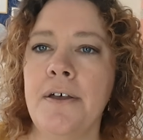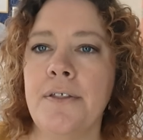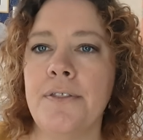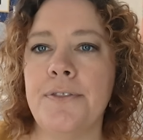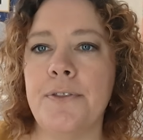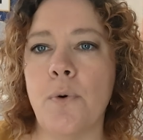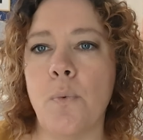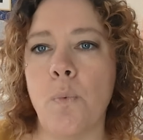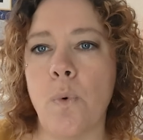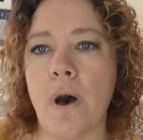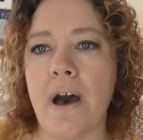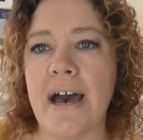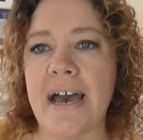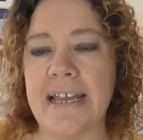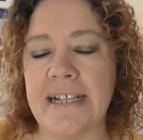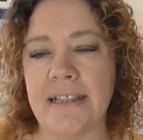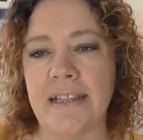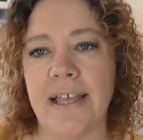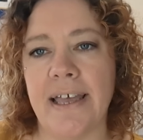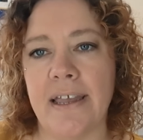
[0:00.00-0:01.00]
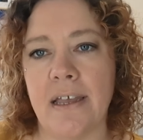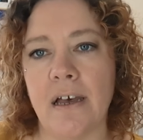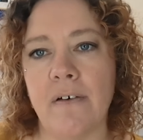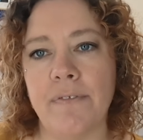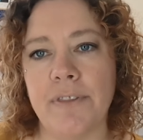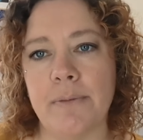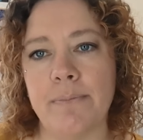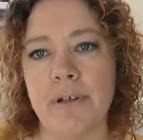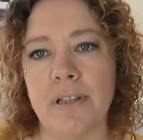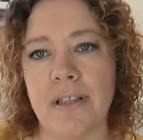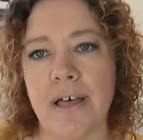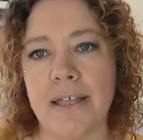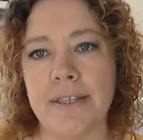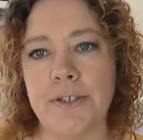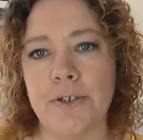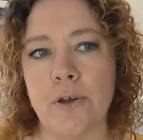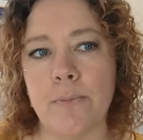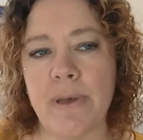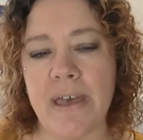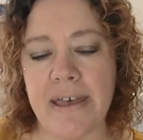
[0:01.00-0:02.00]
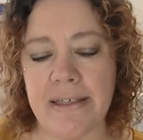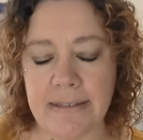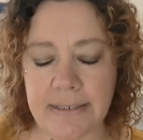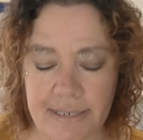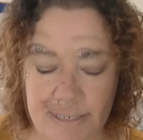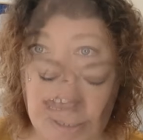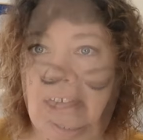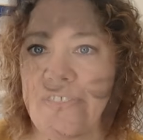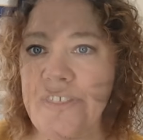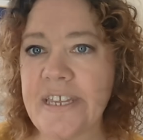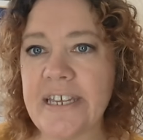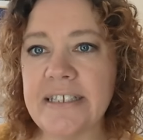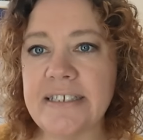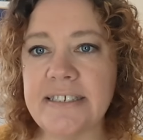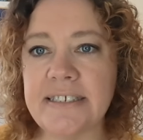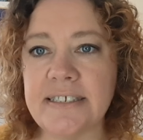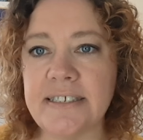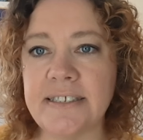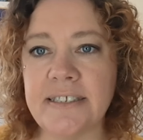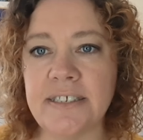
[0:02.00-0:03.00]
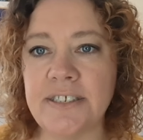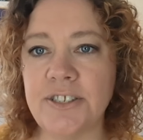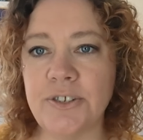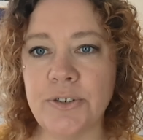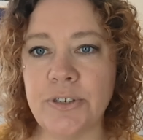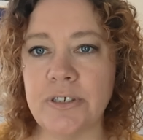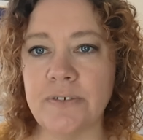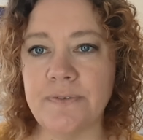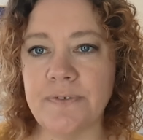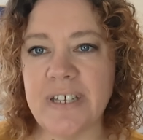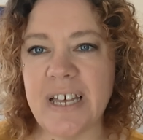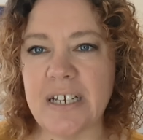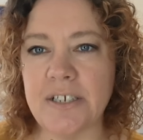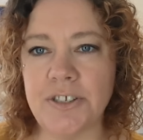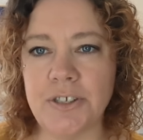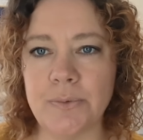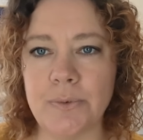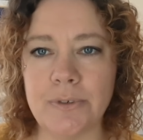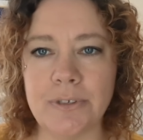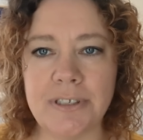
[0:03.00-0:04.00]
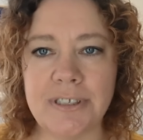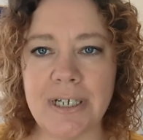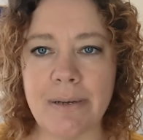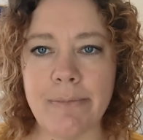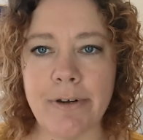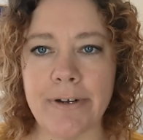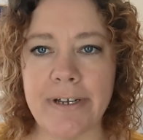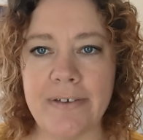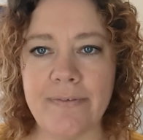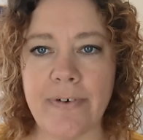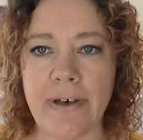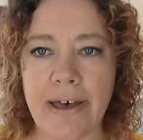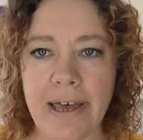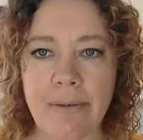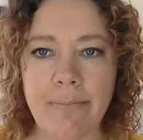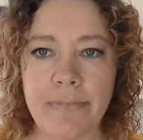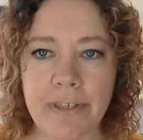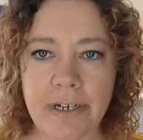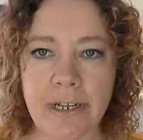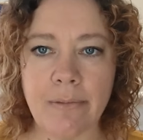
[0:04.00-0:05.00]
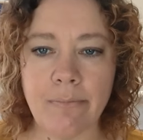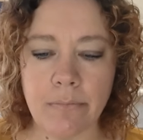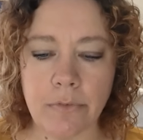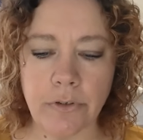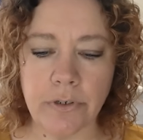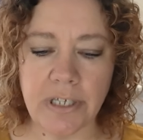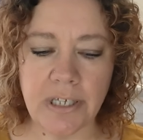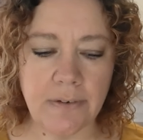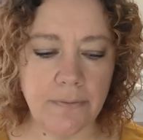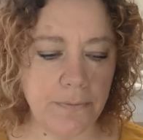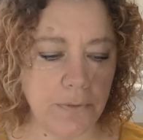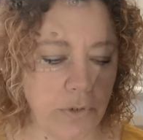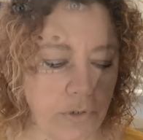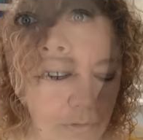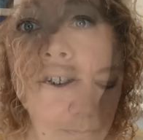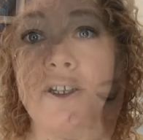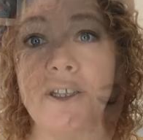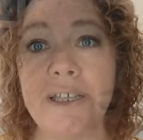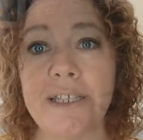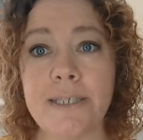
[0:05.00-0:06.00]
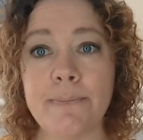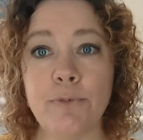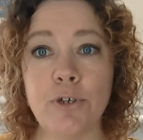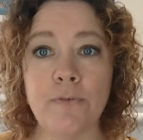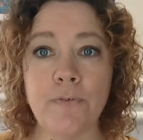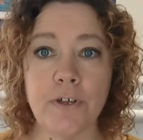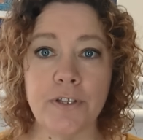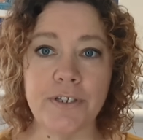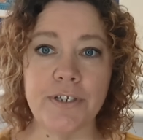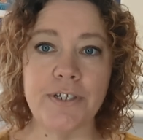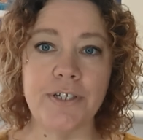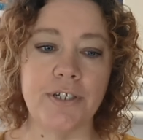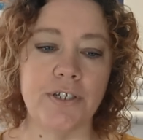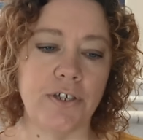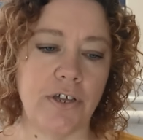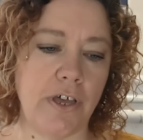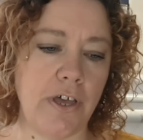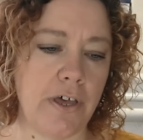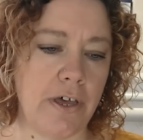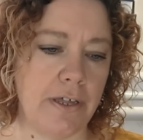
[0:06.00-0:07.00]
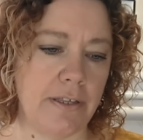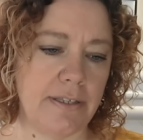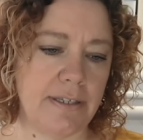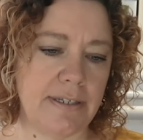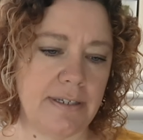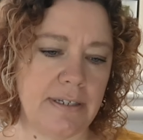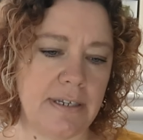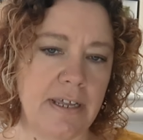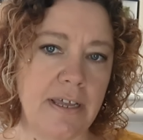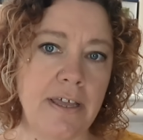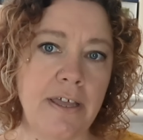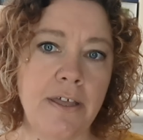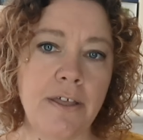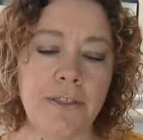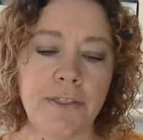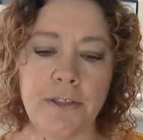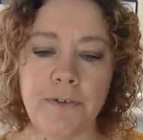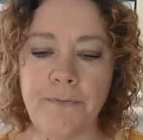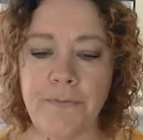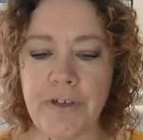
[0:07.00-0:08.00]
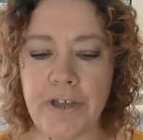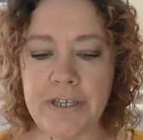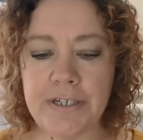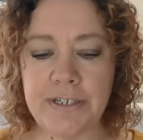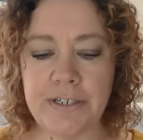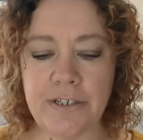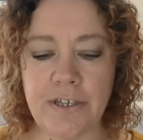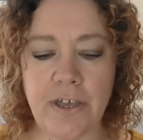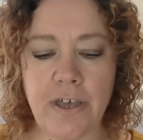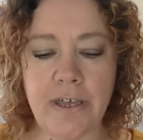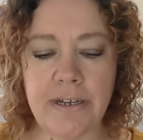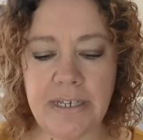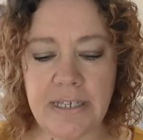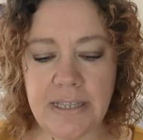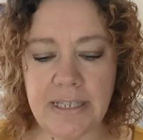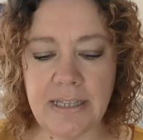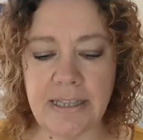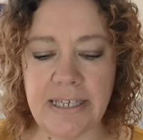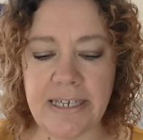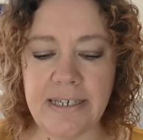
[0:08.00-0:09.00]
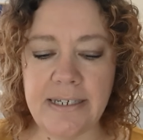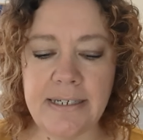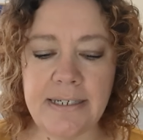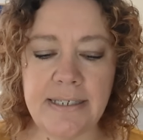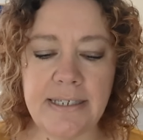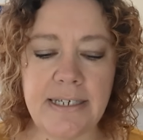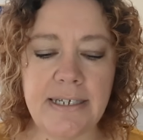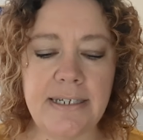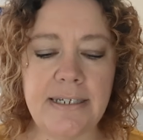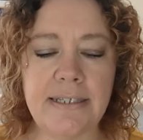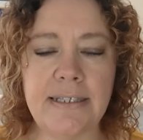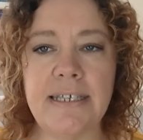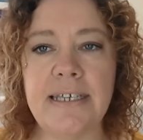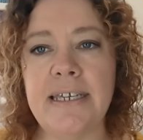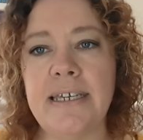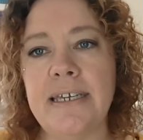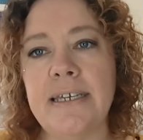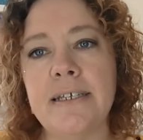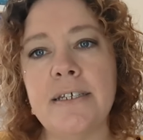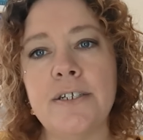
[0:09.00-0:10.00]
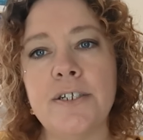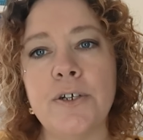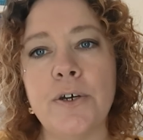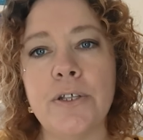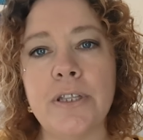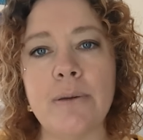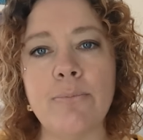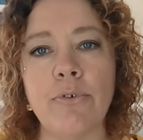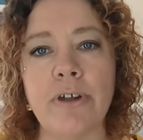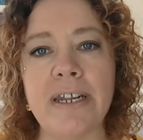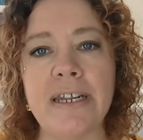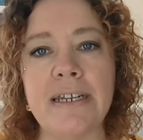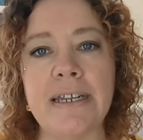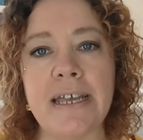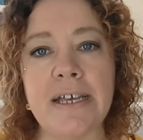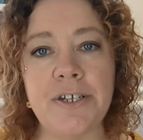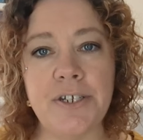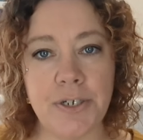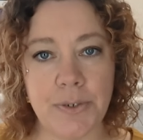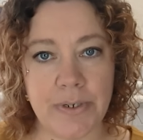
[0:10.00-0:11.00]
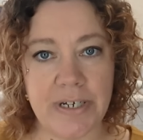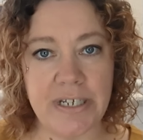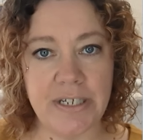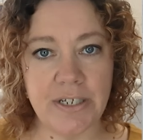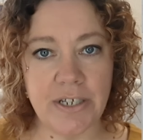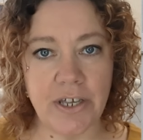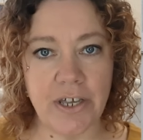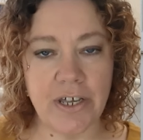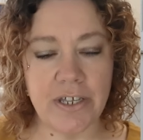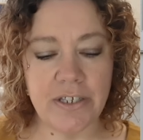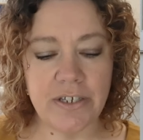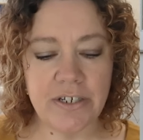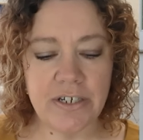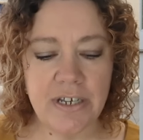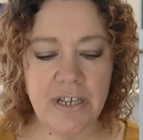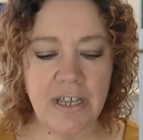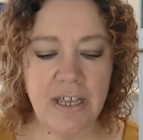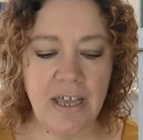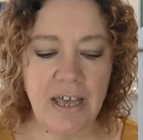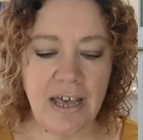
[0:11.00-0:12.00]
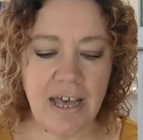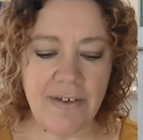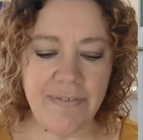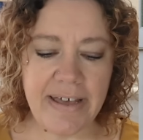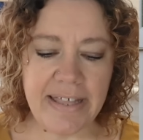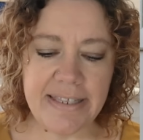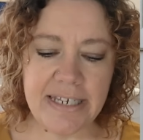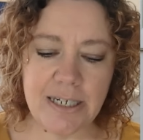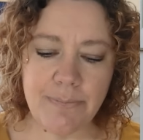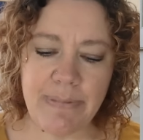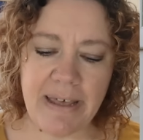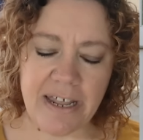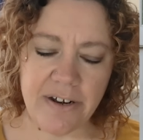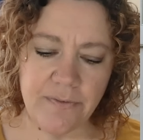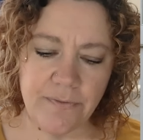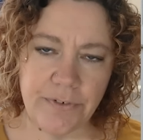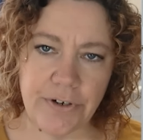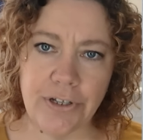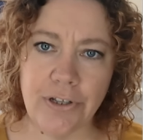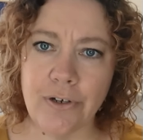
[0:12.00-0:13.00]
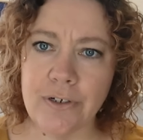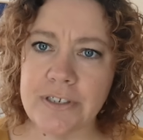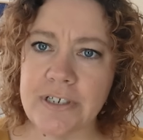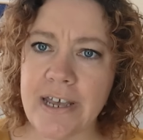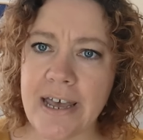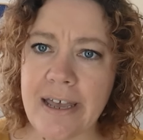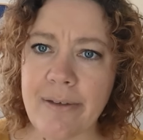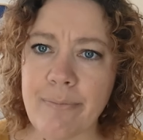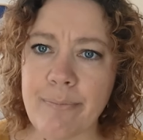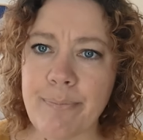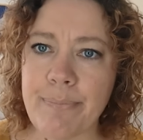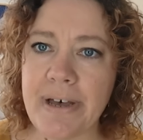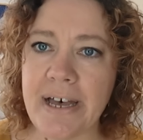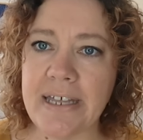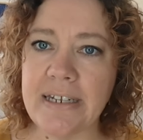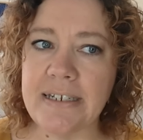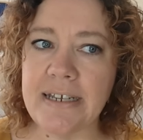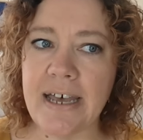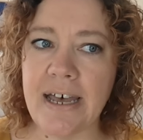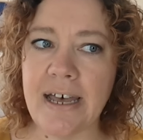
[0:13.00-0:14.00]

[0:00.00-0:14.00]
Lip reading: wide leg of the palazzo pant. I think it's just the sort of casual summery vibe that I'm looking for. So let's move on to skirts. The first skirt in the list is the So Liberated Estuary skirt. I've had this pattern for a long time, but